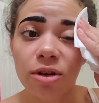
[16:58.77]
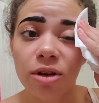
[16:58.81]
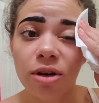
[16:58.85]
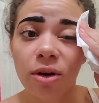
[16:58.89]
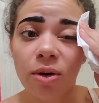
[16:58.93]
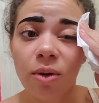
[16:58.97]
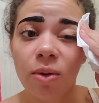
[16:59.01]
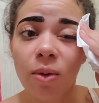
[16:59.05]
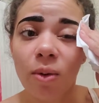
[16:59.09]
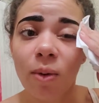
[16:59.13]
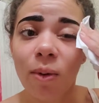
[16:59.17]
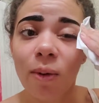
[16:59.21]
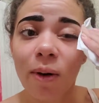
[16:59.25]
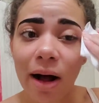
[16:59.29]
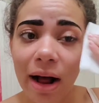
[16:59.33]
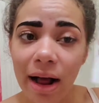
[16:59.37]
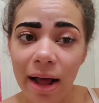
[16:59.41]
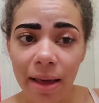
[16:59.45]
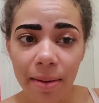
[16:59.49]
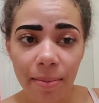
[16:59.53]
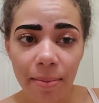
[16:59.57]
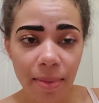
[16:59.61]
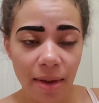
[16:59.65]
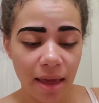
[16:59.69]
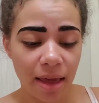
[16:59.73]
to
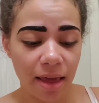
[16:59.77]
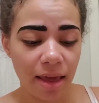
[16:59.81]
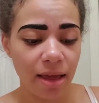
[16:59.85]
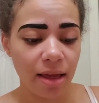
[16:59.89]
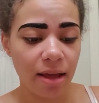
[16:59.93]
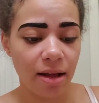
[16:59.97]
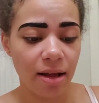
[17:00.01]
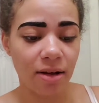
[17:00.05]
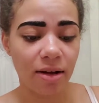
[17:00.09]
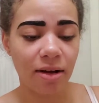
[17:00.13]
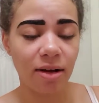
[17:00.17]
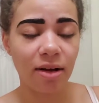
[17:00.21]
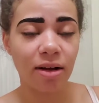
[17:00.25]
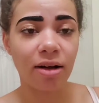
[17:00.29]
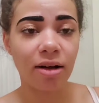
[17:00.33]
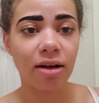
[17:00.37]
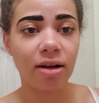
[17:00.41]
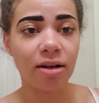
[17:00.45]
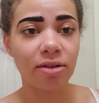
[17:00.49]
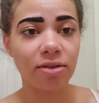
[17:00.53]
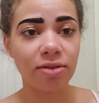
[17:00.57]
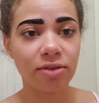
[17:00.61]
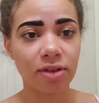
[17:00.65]
wipe it off.